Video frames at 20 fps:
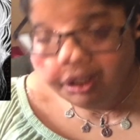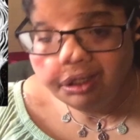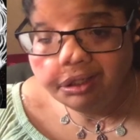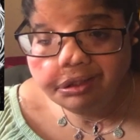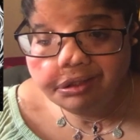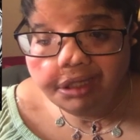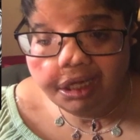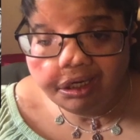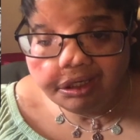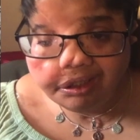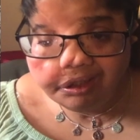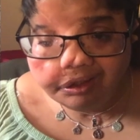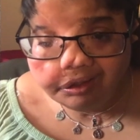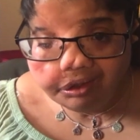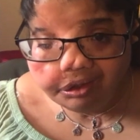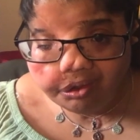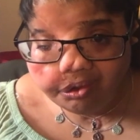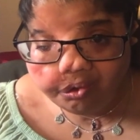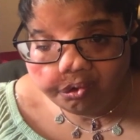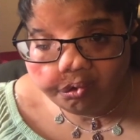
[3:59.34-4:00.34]
Zoe,
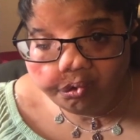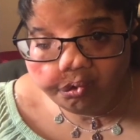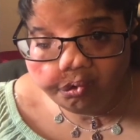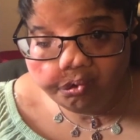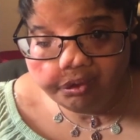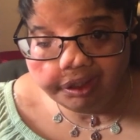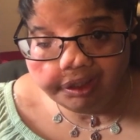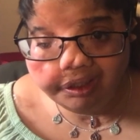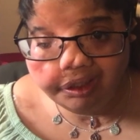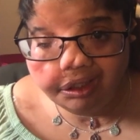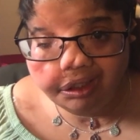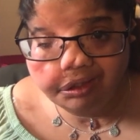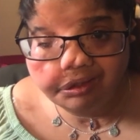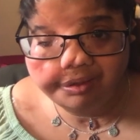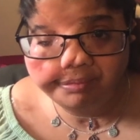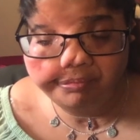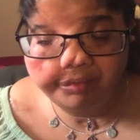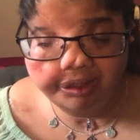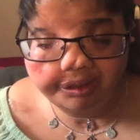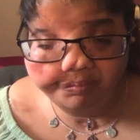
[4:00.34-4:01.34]
who is the
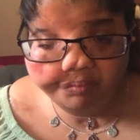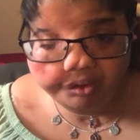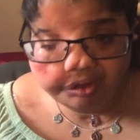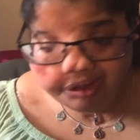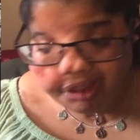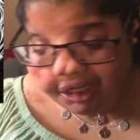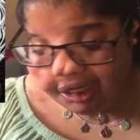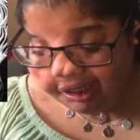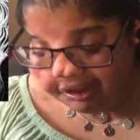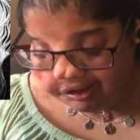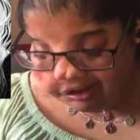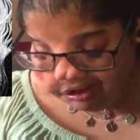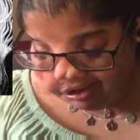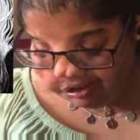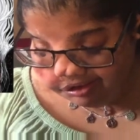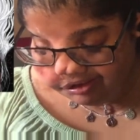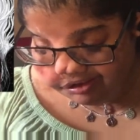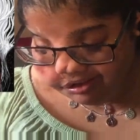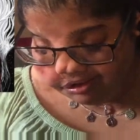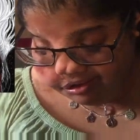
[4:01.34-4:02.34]
main
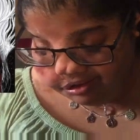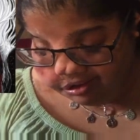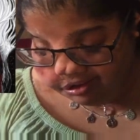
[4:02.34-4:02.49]
protagonist.